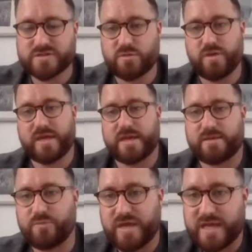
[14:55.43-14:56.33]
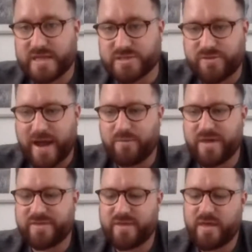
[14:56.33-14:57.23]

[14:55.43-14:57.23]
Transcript: that we can interact with.